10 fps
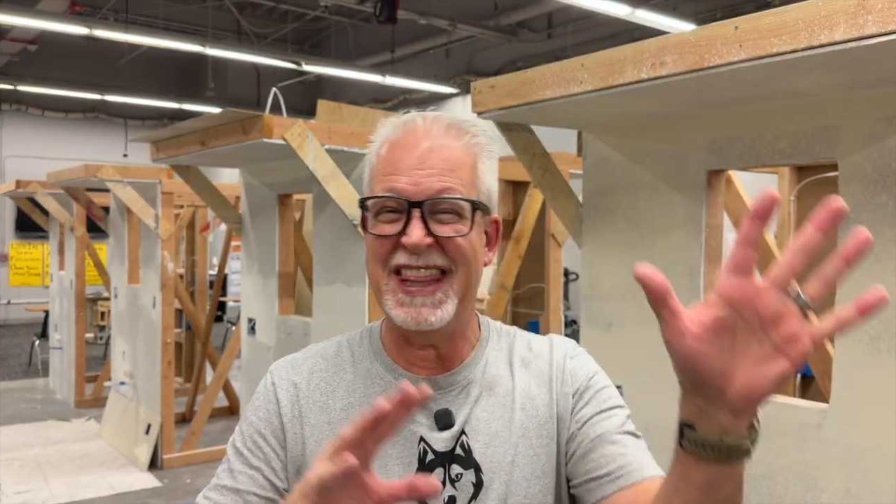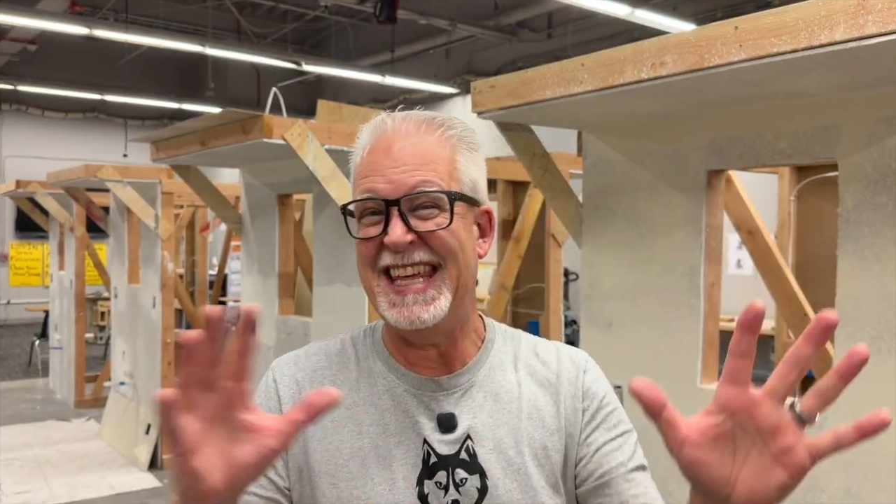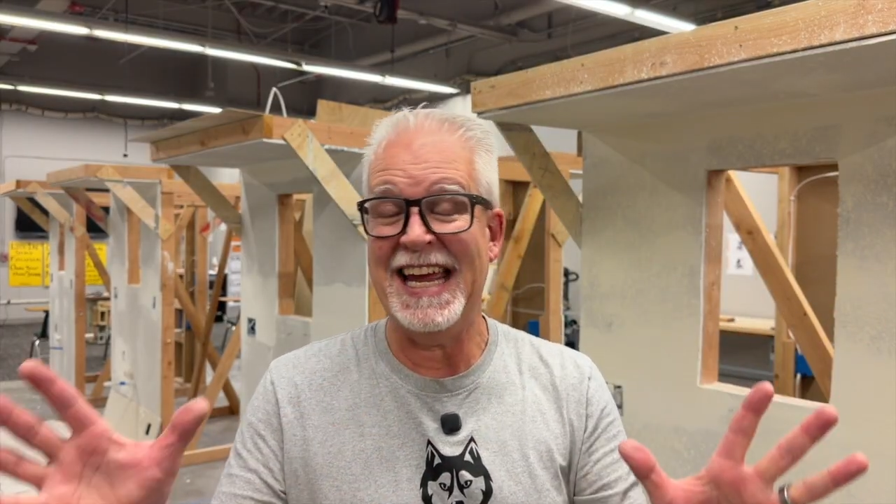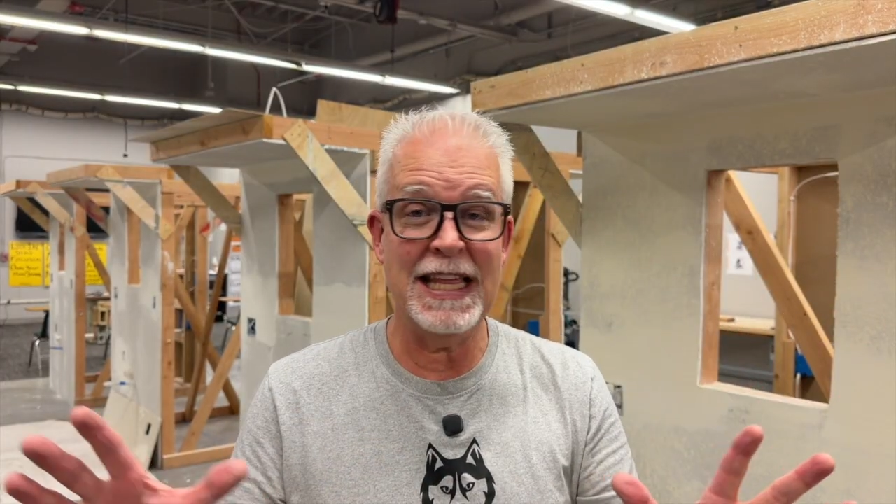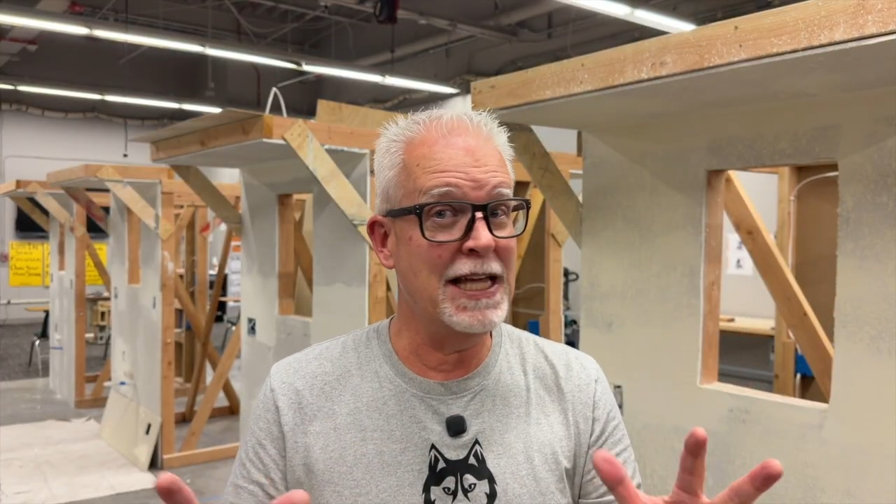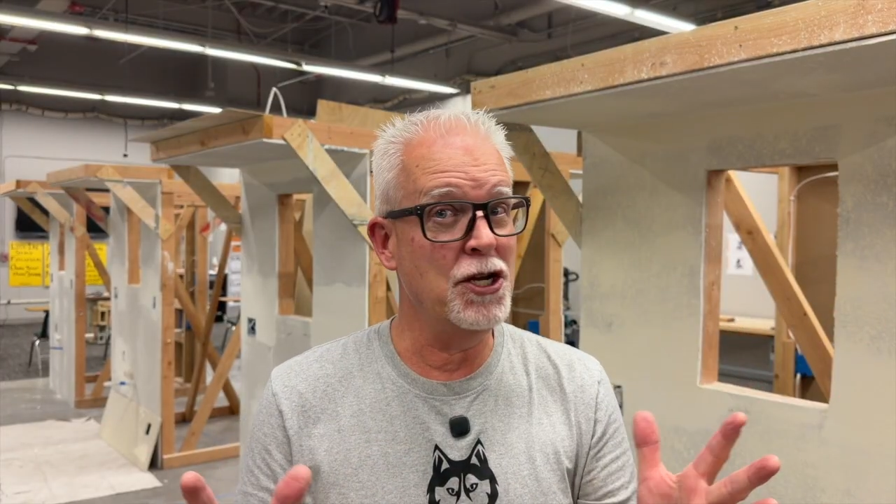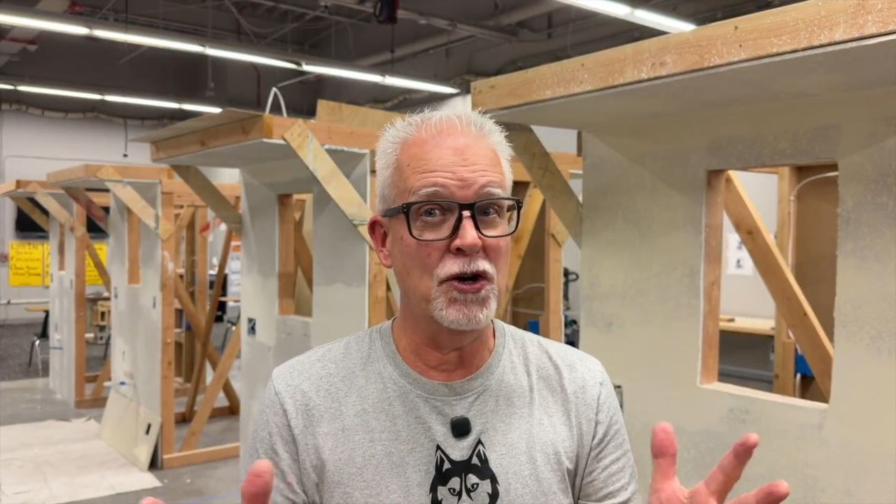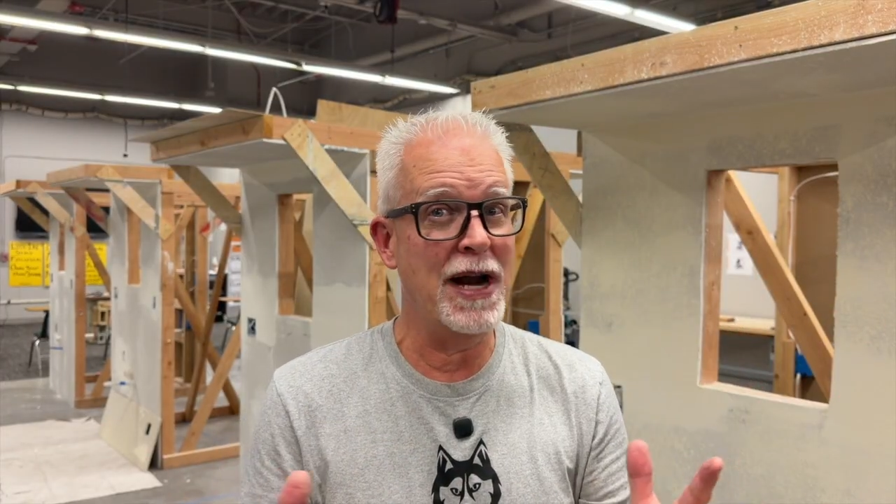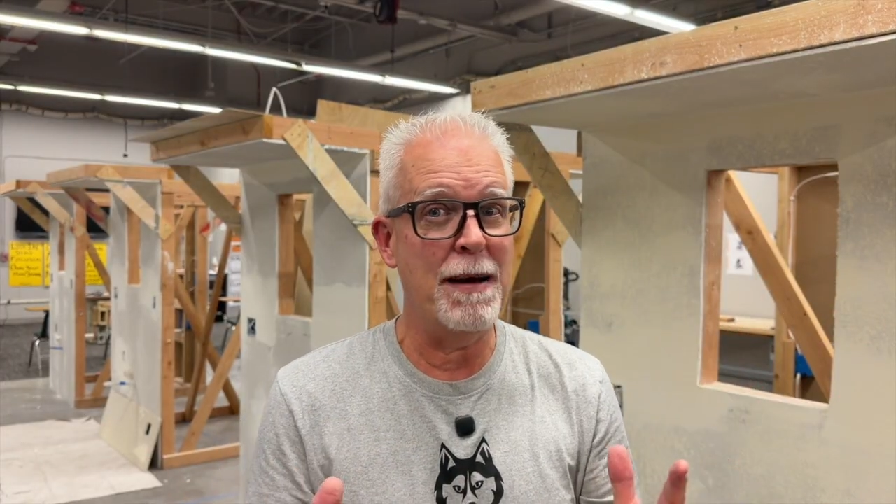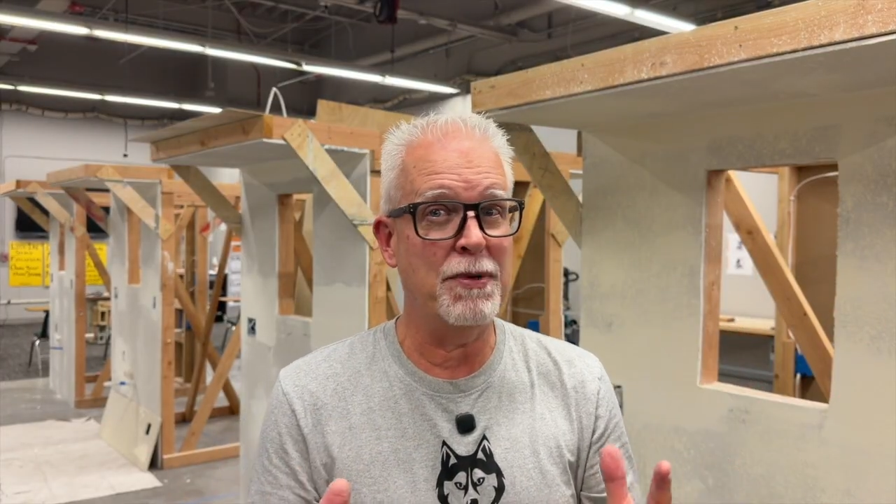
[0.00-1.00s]
thing that you're
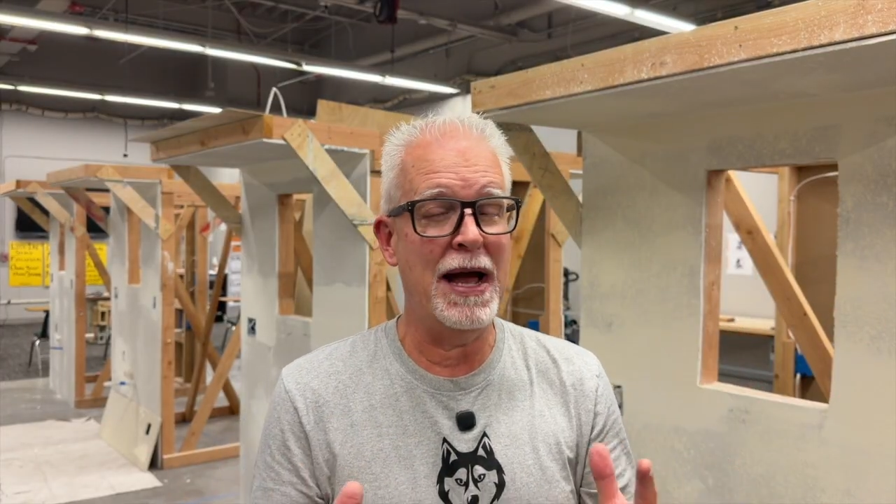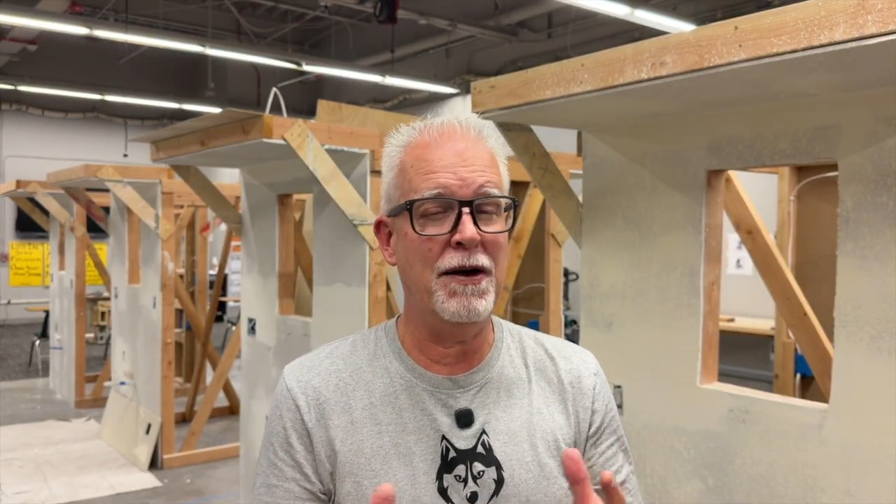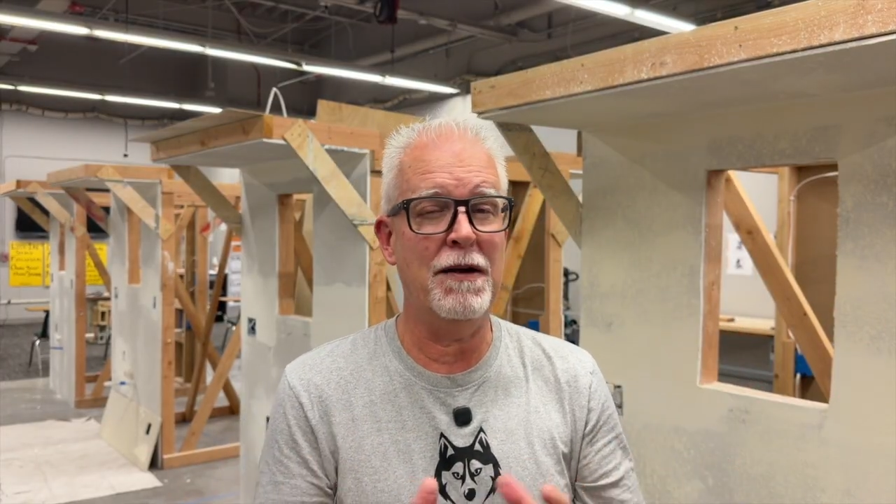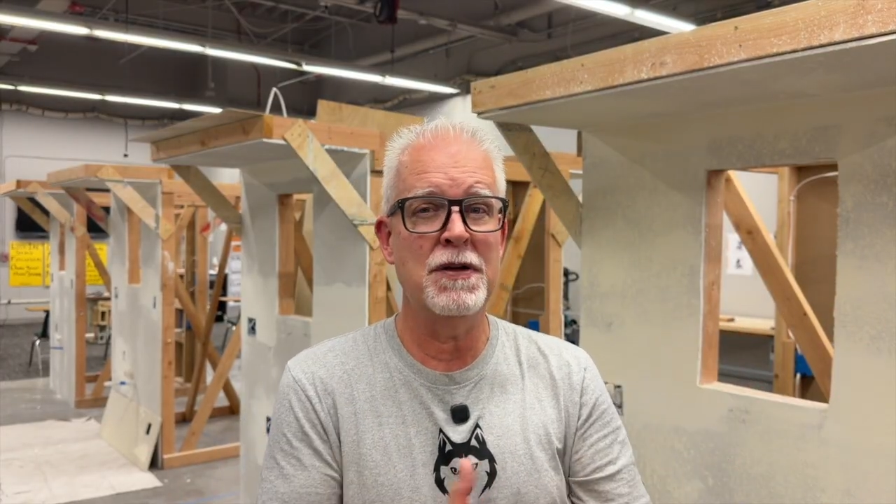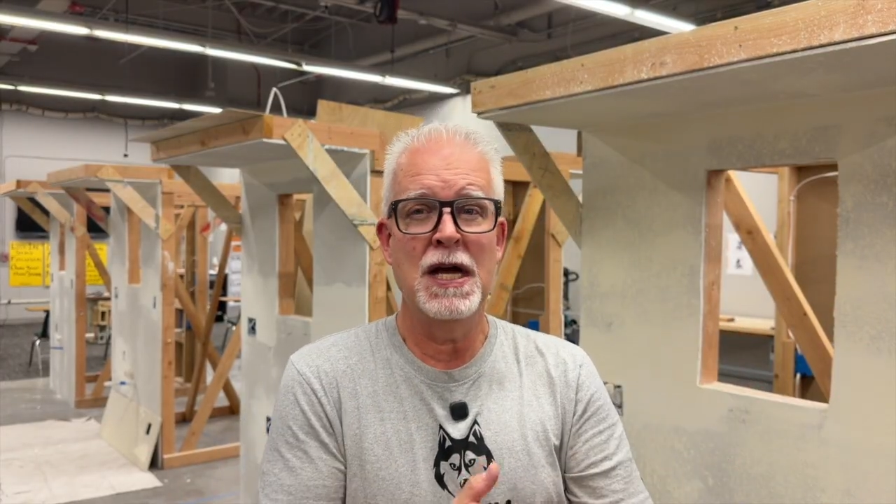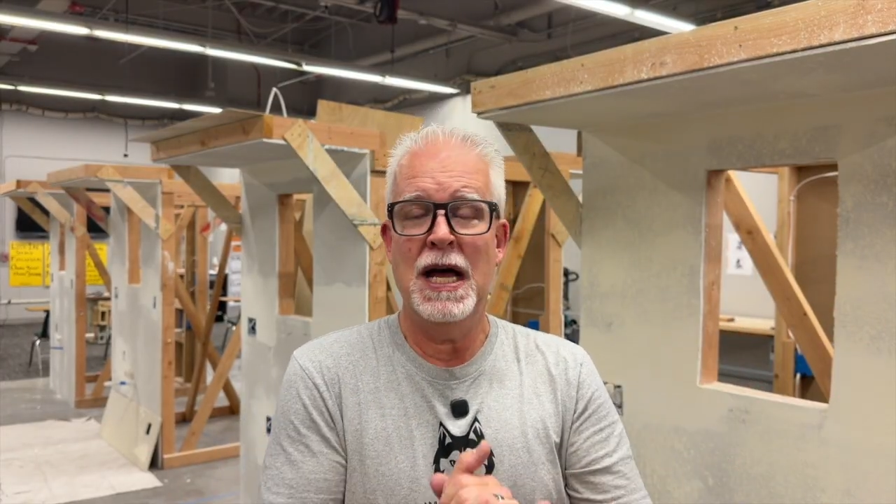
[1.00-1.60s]
not proud of.